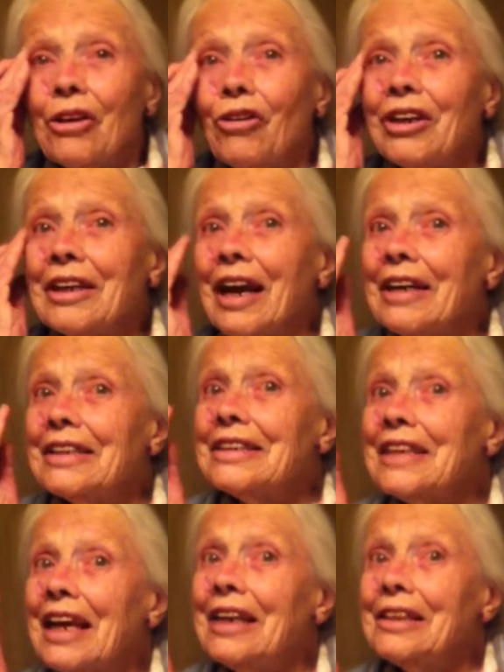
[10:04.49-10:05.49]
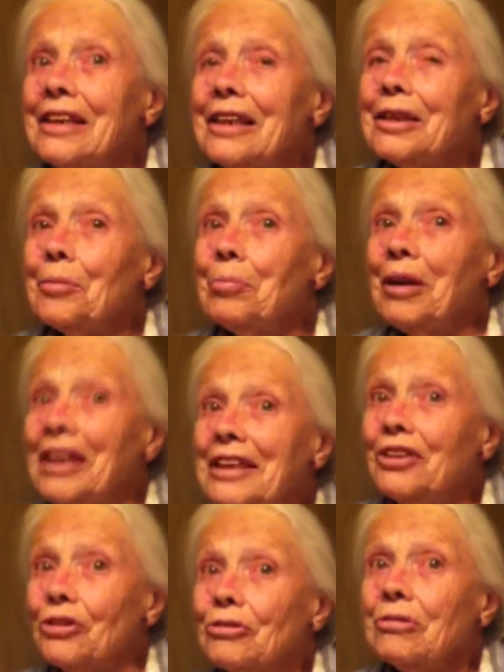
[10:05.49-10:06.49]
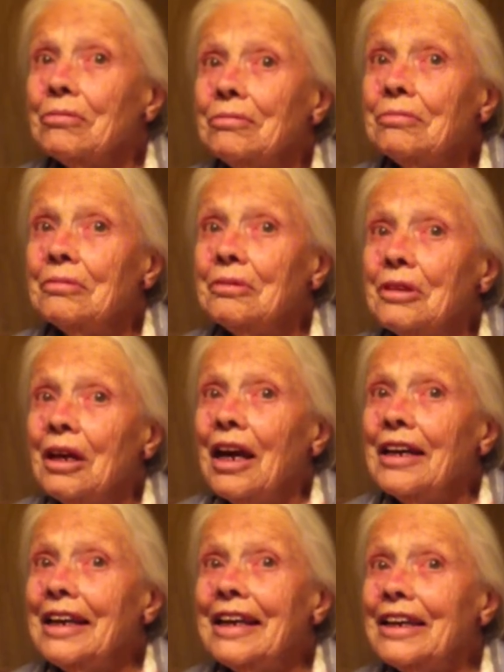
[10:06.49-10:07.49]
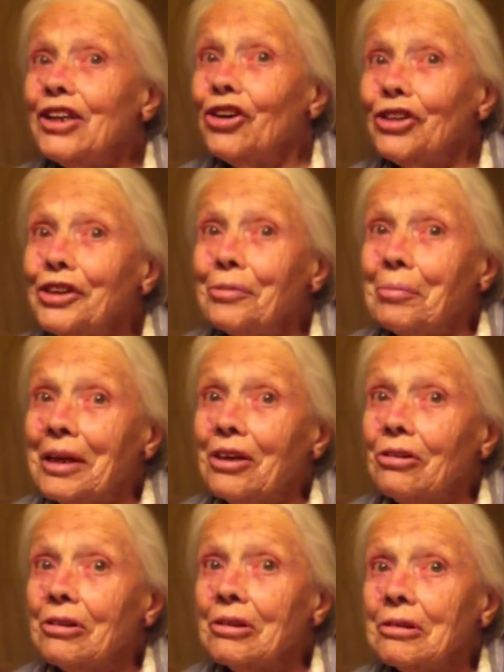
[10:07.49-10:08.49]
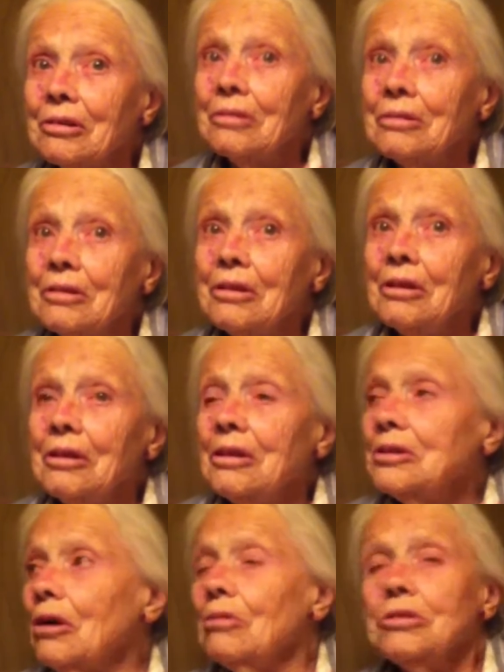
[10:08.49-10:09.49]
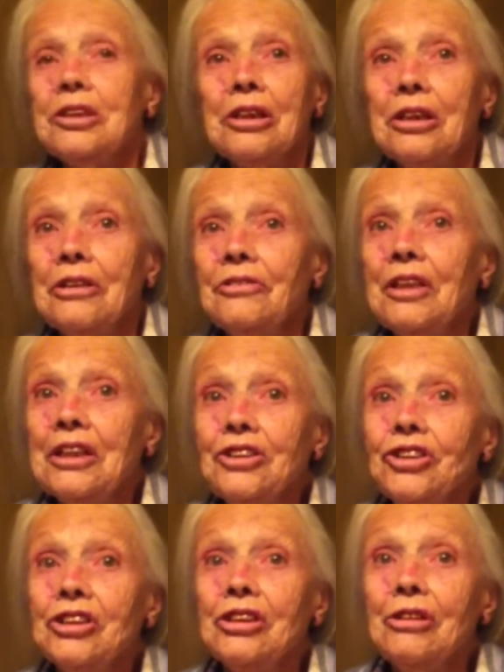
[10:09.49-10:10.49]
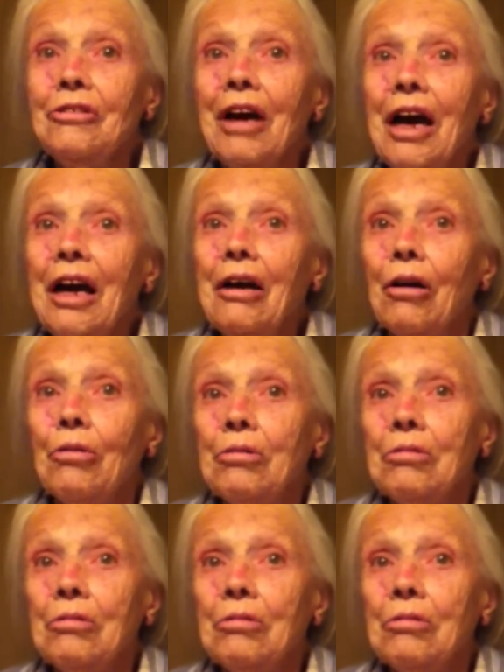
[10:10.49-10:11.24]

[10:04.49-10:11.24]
Lauren got his hand in the planer, and he couldn't milk. So it was a good thing she knew how.